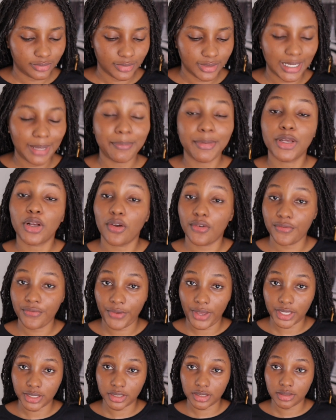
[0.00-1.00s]
let me
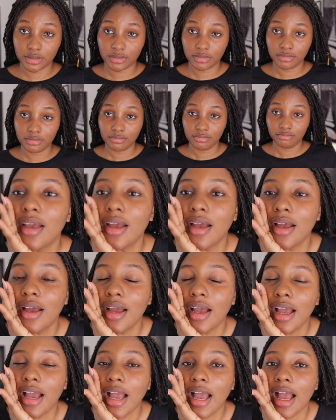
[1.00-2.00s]
confess,
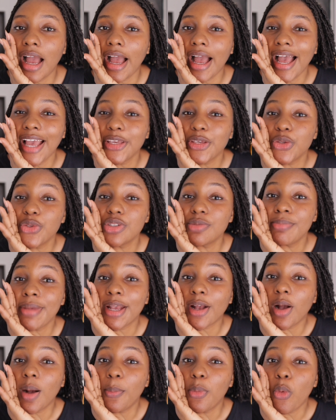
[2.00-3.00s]
I use
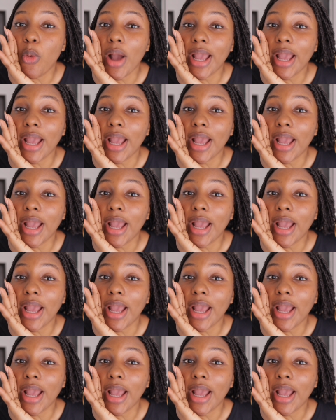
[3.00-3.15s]
makeup